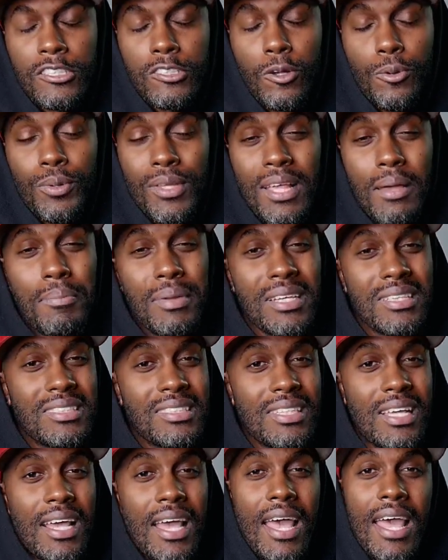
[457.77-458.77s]
So with that being
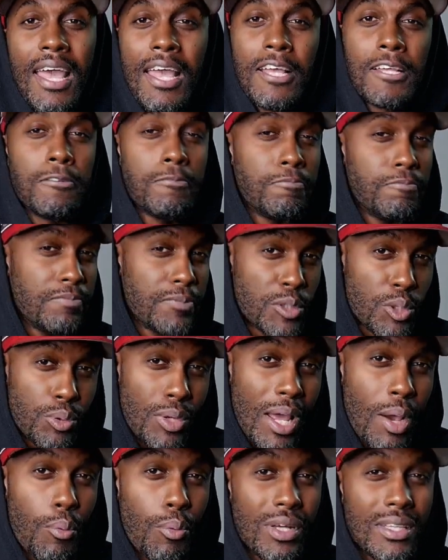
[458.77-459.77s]
said, hey, do
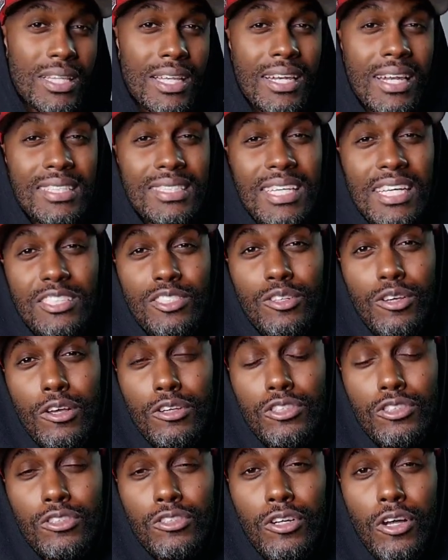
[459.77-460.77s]
that one thing that takes you
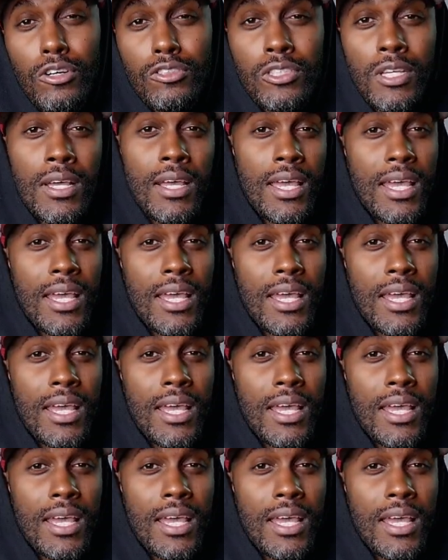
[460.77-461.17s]
closer to your goals.